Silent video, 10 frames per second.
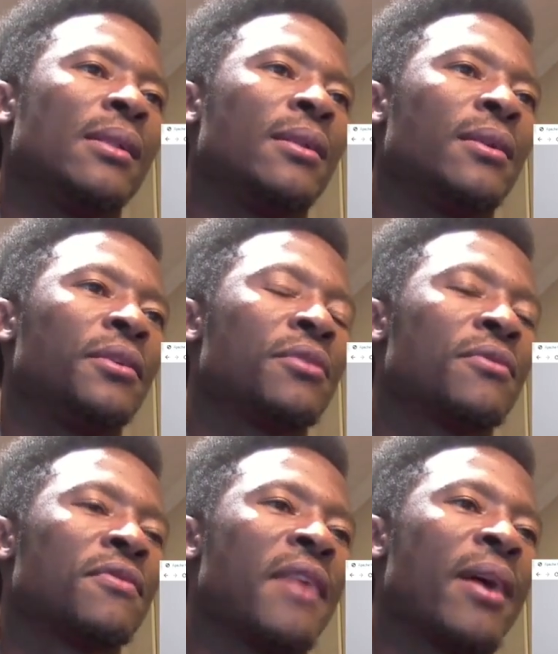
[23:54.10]
need to
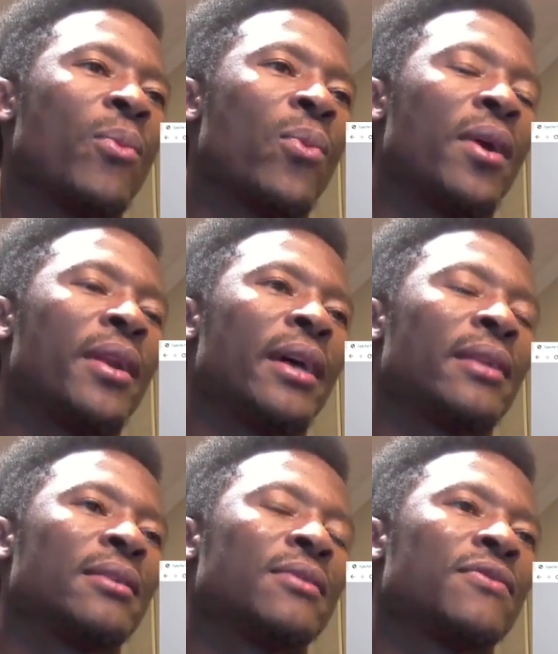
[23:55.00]
find one that
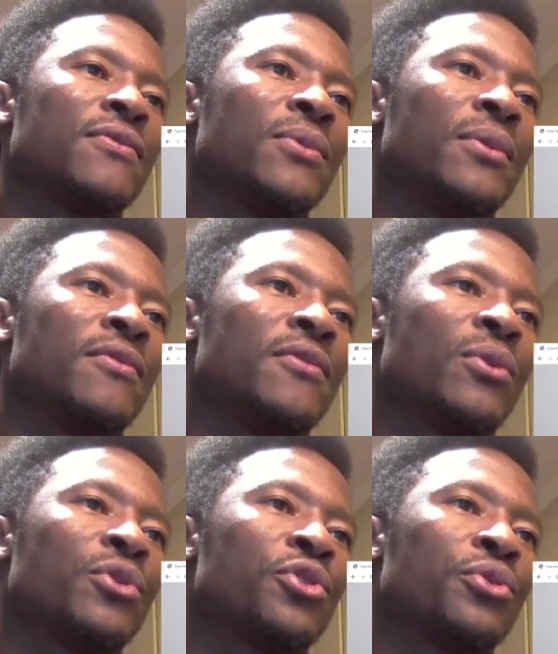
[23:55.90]
is fully
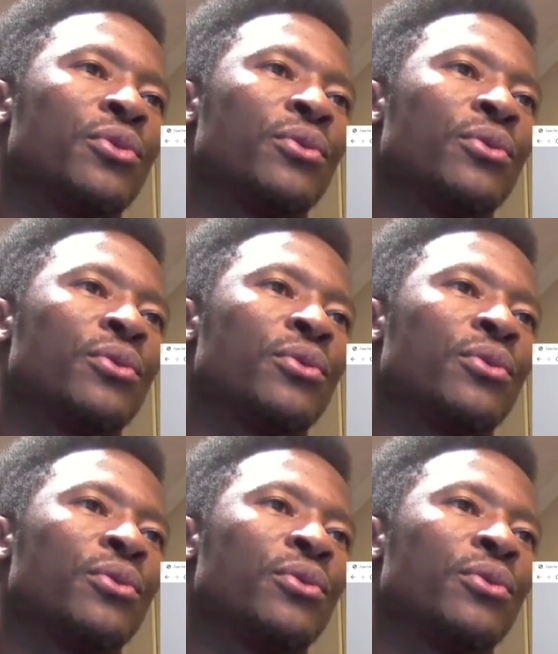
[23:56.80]
functional.